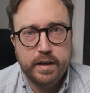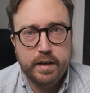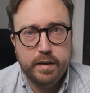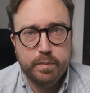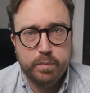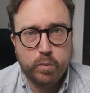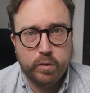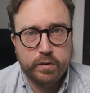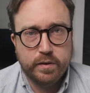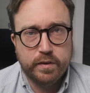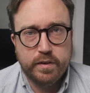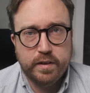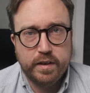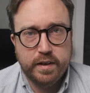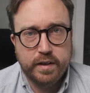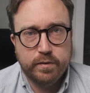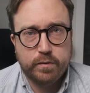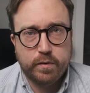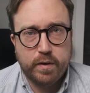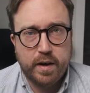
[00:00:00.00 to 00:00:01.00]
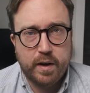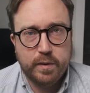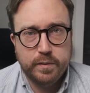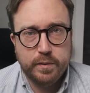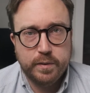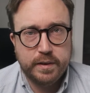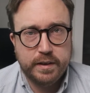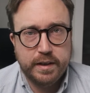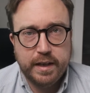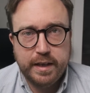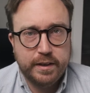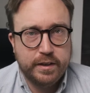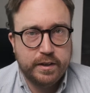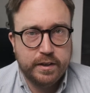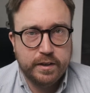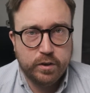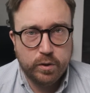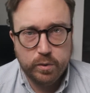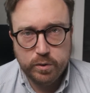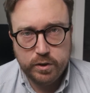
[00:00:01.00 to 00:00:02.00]
important thing for how you engage in
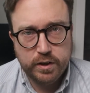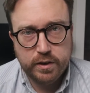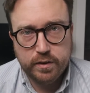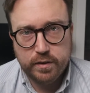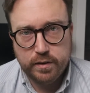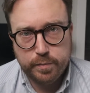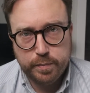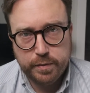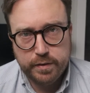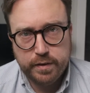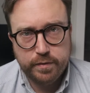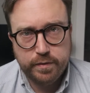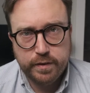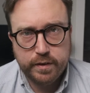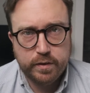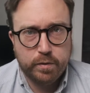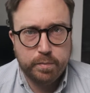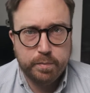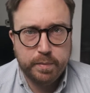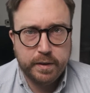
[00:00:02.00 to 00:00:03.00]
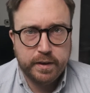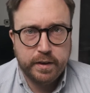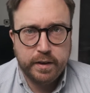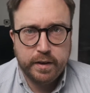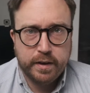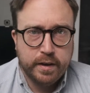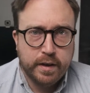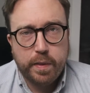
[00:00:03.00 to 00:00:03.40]
coaching on a specific topic.